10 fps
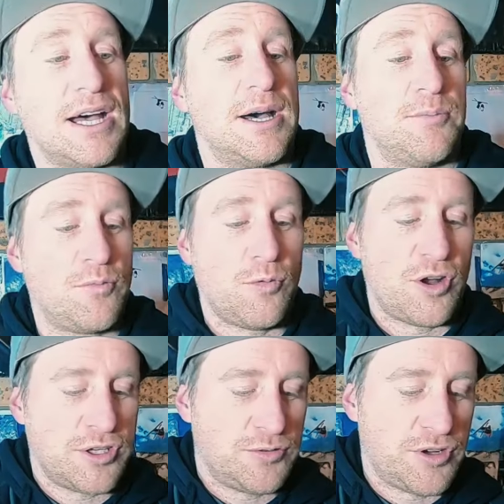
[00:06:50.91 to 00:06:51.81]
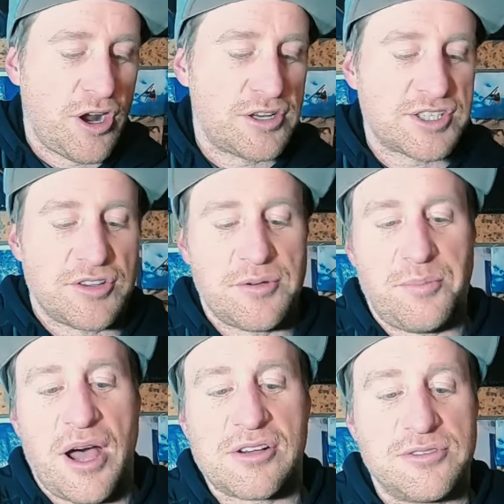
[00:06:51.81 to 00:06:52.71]
What you'll notice on the
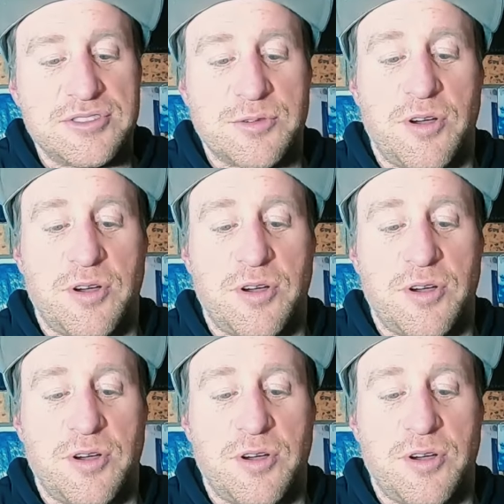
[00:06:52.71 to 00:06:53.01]
buckles,